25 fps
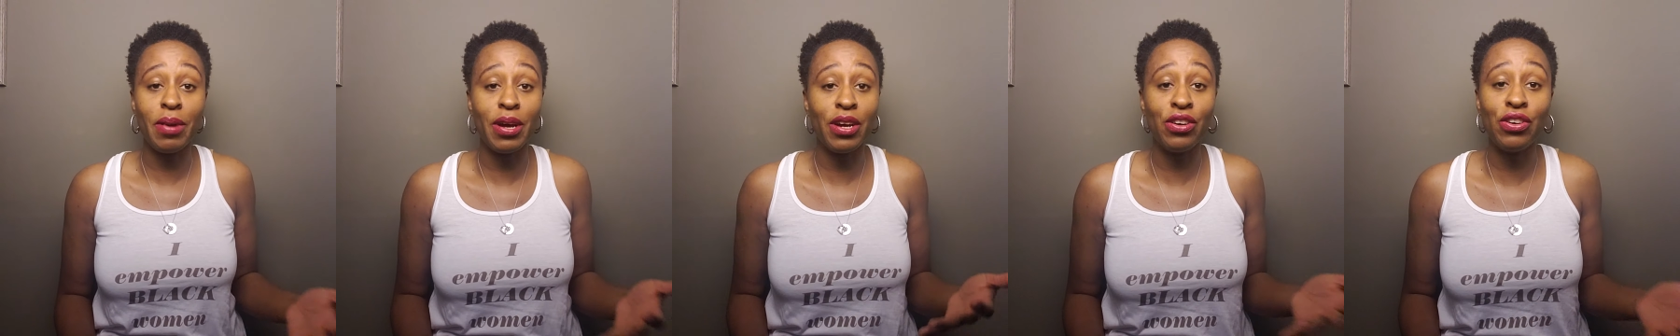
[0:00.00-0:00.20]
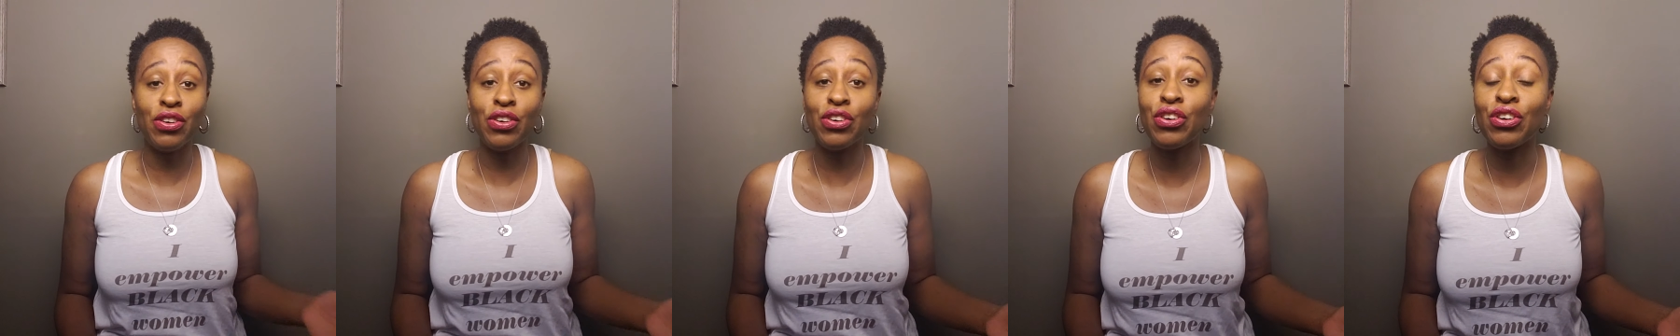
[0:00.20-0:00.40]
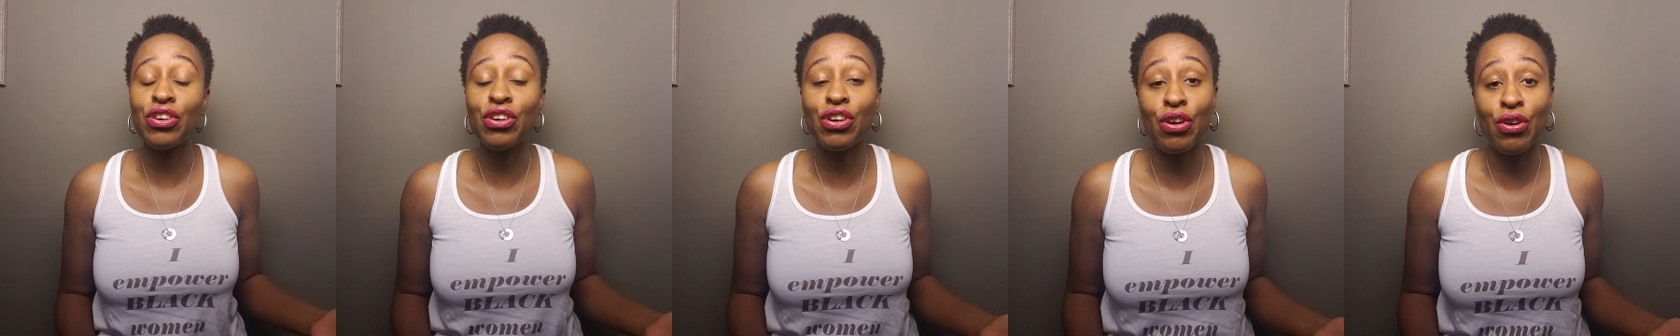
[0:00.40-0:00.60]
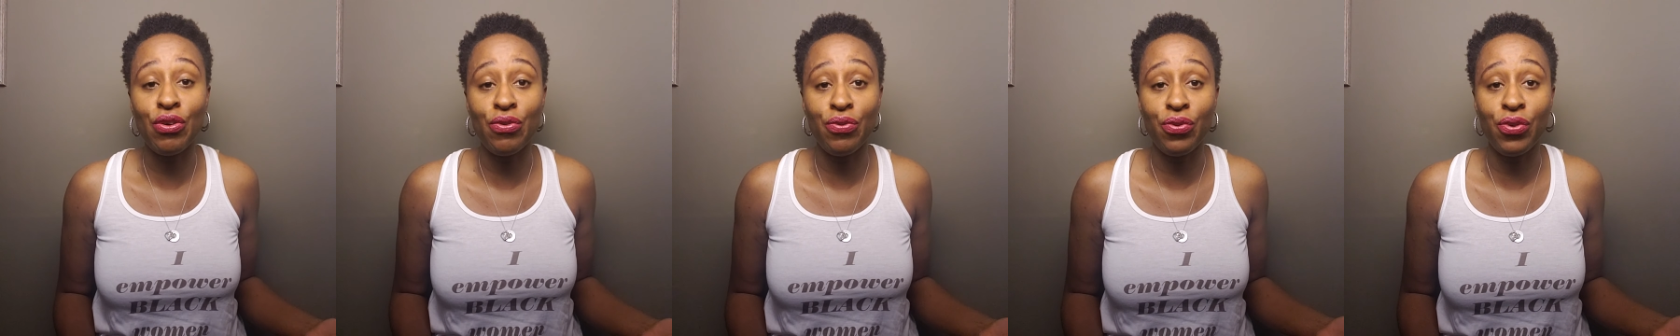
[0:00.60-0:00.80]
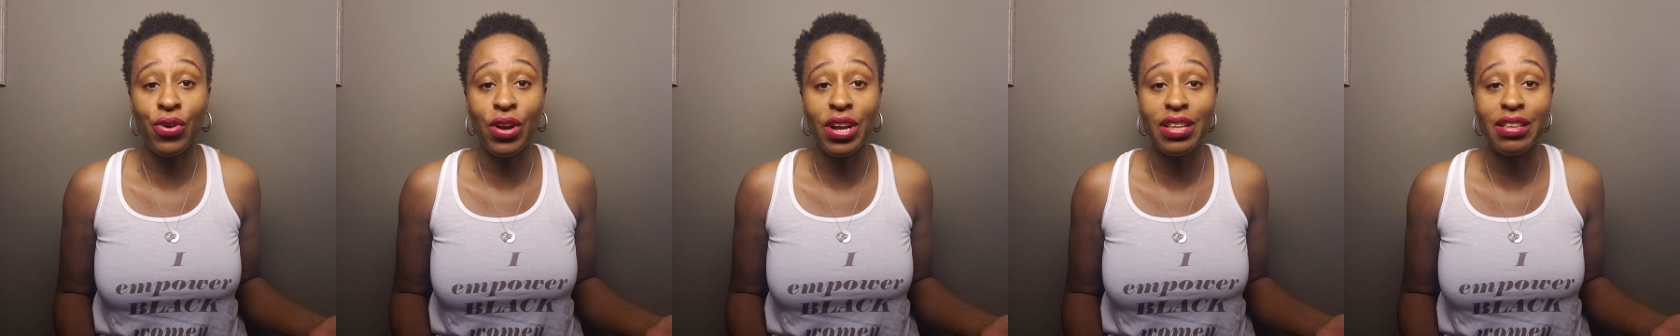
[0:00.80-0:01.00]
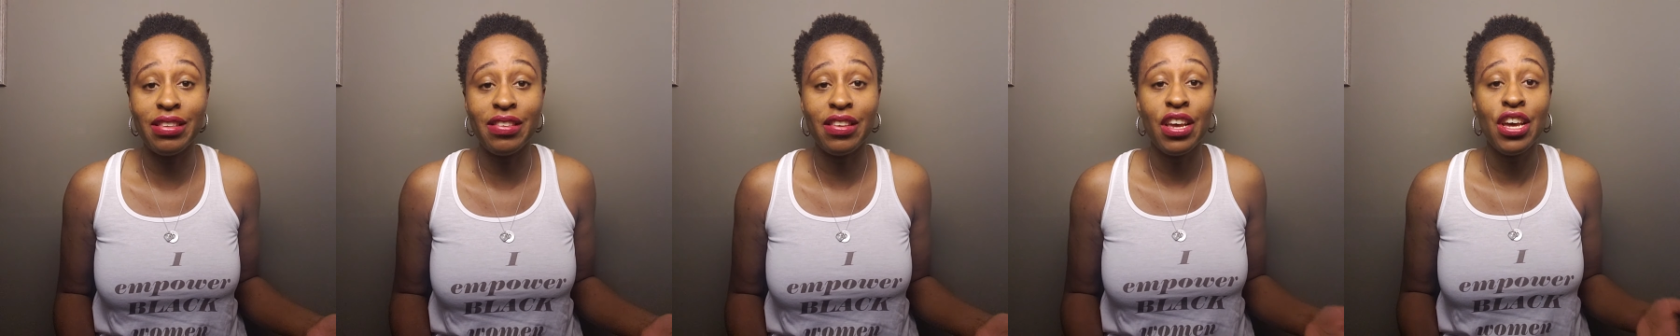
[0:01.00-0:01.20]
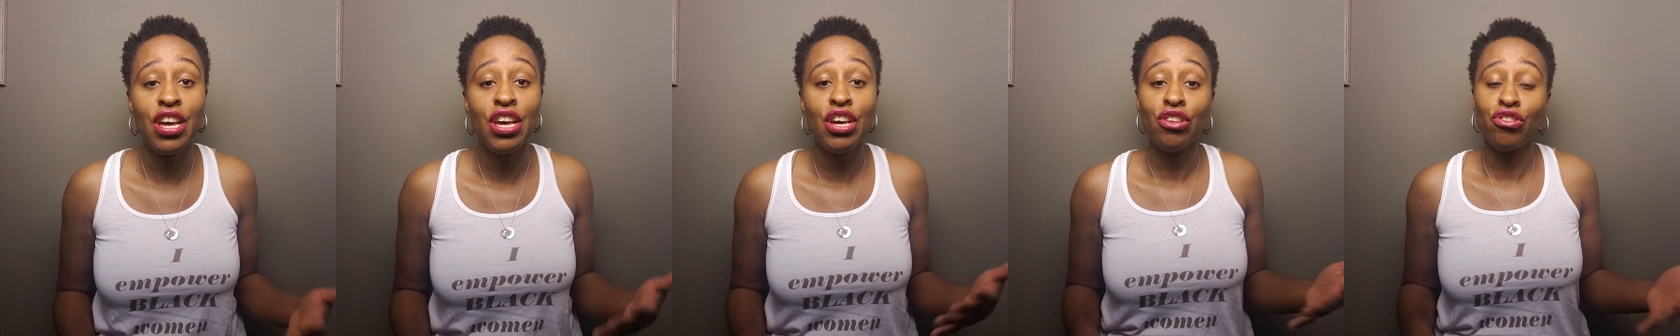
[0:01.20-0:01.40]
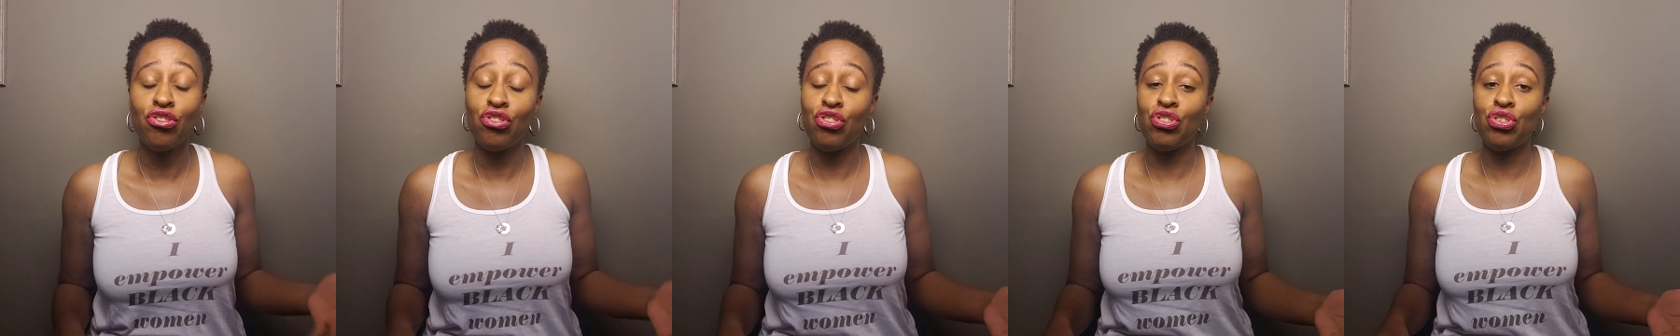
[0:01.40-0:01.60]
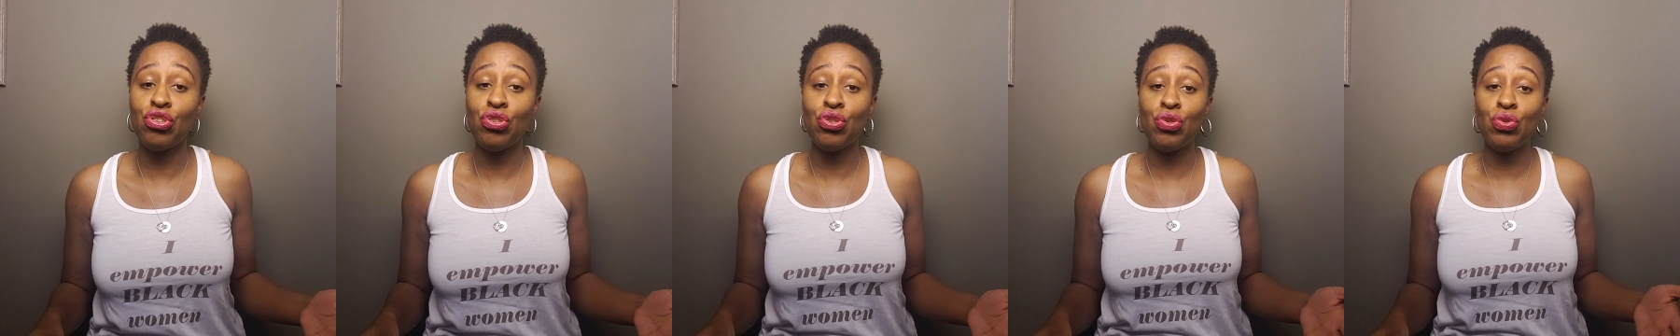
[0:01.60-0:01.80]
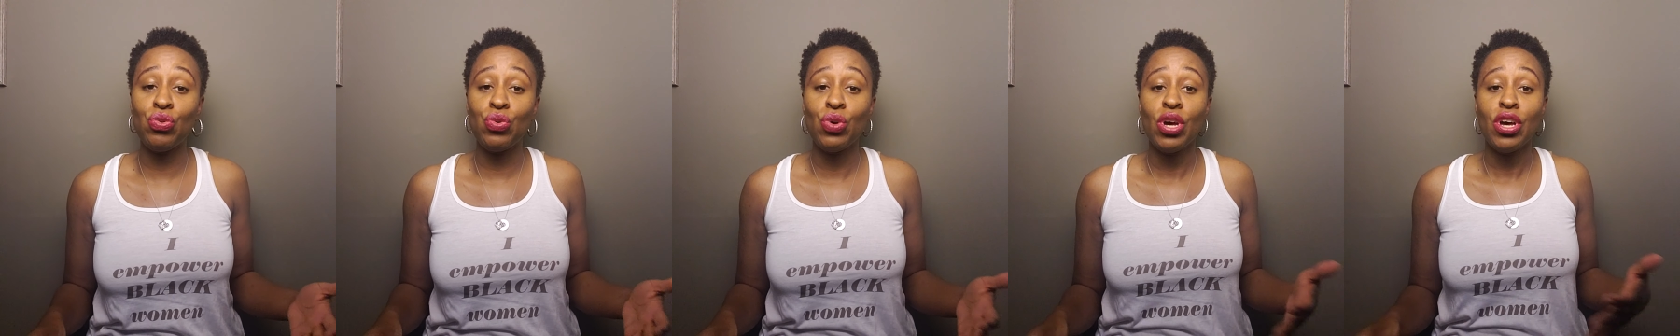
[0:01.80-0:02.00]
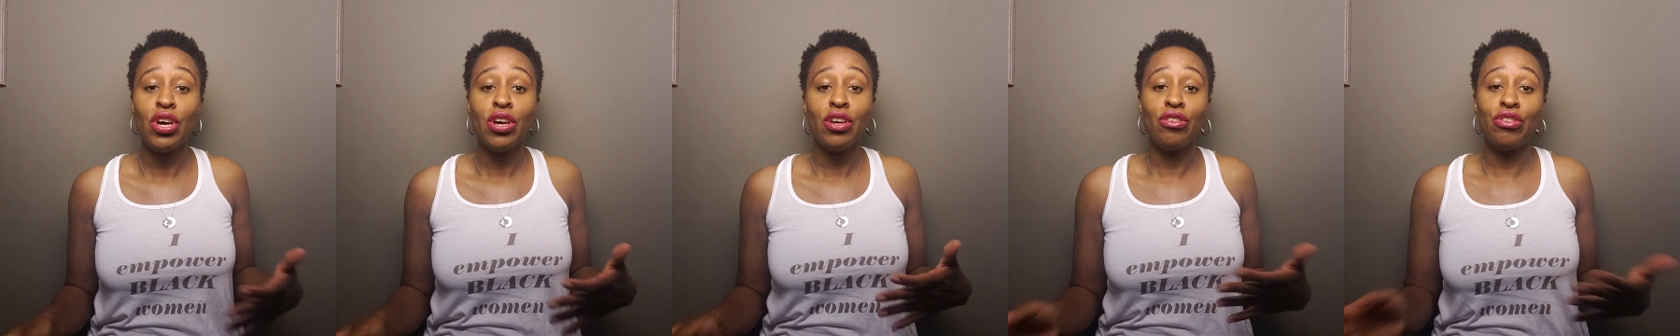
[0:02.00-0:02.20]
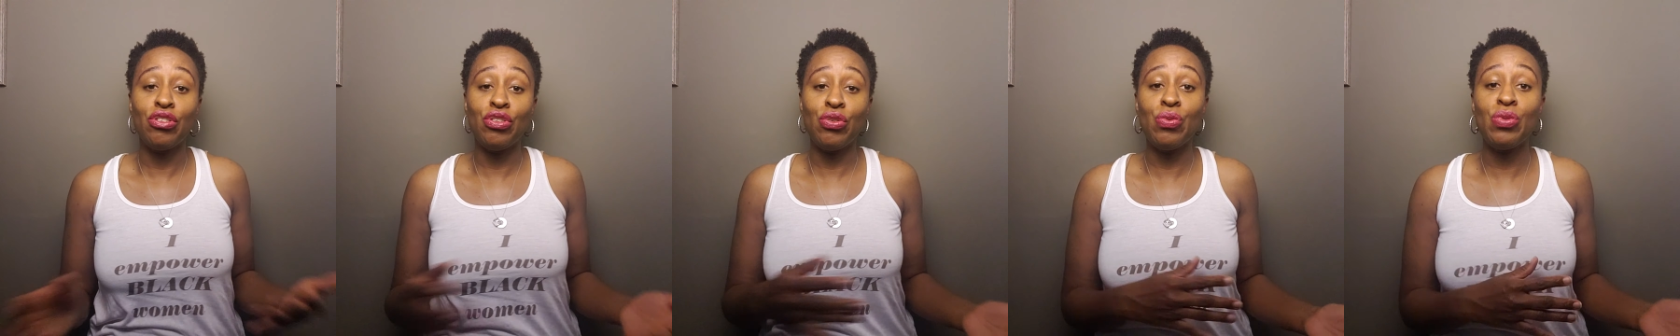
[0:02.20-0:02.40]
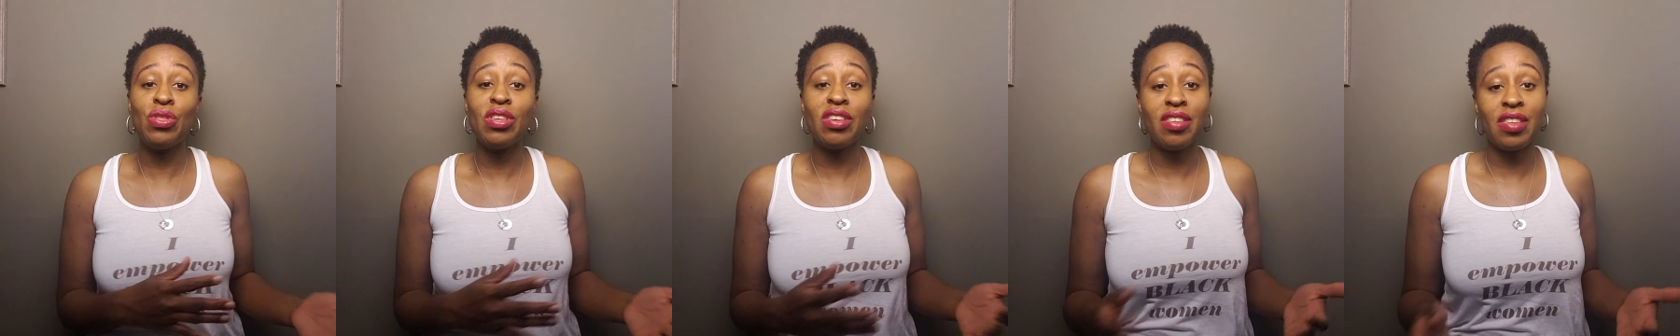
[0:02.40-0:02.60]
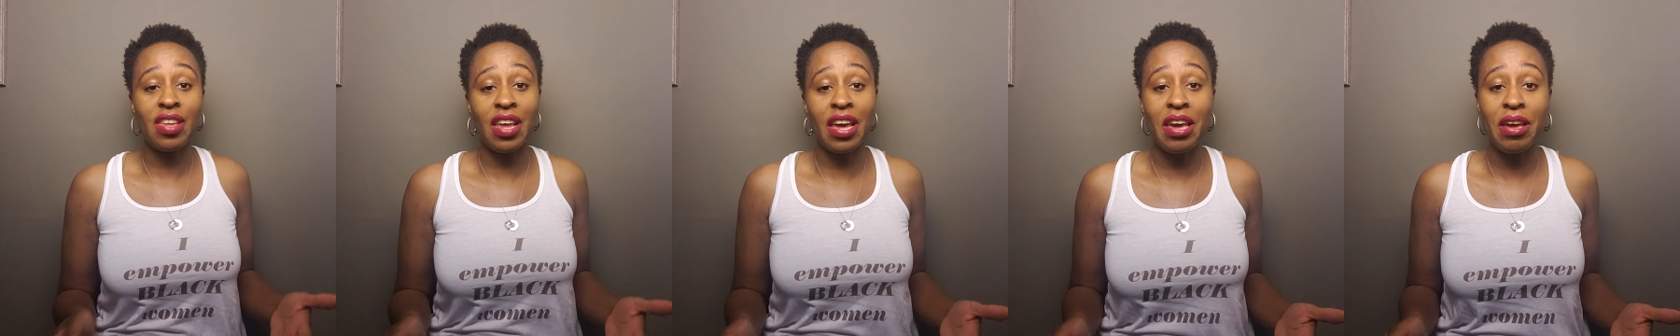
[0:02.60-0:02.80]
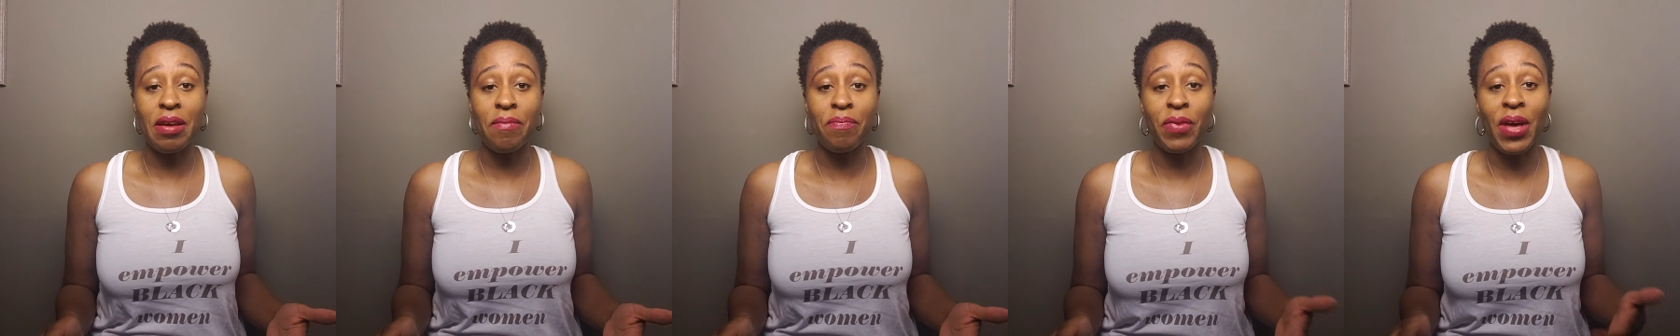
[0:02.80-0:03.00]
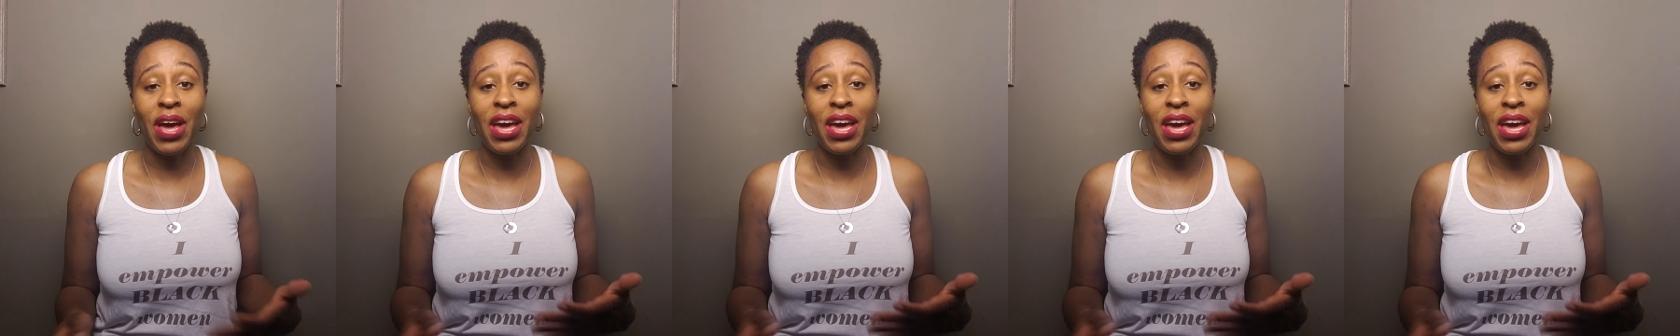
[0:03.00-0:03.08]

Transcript: my good, good girlfriends to do the same.